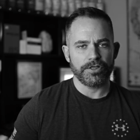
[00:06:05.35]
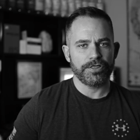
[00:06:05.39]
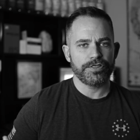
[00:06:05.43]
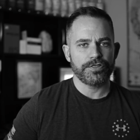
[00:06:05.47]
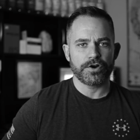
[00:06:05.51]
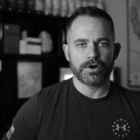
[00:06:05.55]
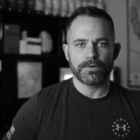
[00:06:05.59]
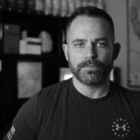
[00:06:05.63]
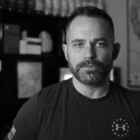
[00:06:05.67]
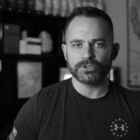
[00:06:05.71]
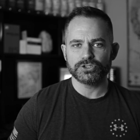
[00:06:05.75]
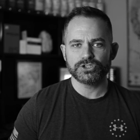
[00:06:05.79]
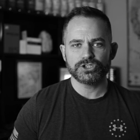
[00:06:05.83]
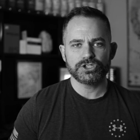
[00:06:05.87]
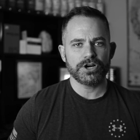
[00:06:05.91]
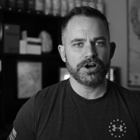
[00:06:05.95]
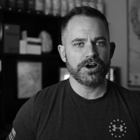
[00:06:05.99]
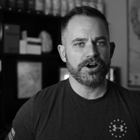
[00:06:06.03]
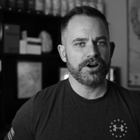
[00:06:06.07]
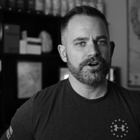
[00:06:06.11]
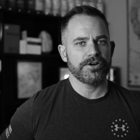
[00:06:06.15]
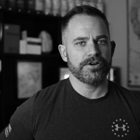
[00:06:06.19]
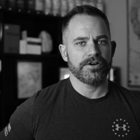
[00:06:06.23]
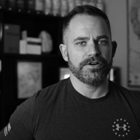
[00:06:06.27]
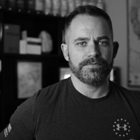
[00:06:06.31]
thermal
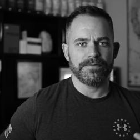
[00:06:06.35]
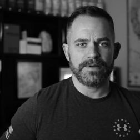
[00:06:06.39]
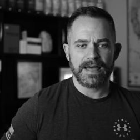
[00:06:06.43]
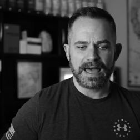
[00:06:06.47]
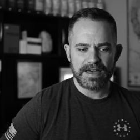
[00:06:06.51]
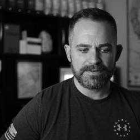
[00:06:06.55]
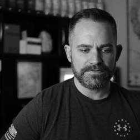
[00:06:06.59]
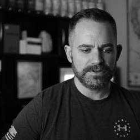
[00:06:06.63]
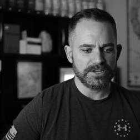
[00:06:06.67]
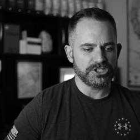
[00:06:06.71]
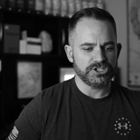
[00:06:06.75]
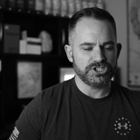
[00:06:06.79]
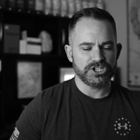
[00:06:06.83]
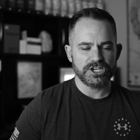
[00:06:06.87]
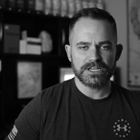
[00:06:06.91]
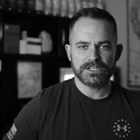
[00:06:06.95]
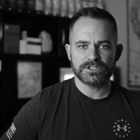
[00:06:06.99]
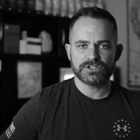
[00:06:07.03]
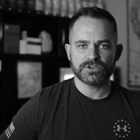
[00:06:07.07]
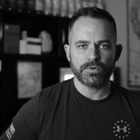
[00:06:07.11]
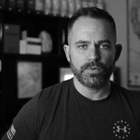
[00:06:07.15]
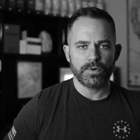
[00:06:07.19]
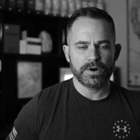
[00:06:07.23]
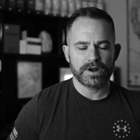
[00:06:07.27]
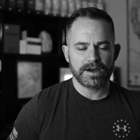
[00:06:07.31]
shirt or heavy
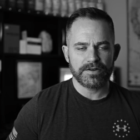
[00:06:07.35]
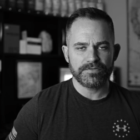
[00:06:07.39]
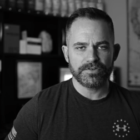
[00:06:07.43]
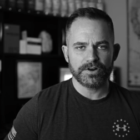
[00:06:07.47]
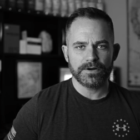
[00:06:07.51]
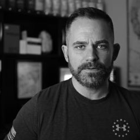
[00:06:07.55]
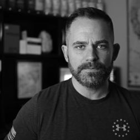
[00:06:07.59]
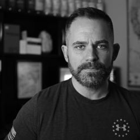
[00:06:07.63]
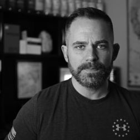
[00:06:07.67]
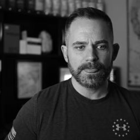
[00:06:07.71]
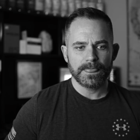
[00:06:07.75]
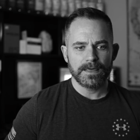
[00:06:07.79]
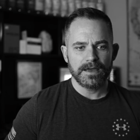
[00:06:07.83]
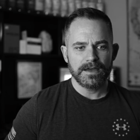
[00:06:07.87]
jeans or whatever.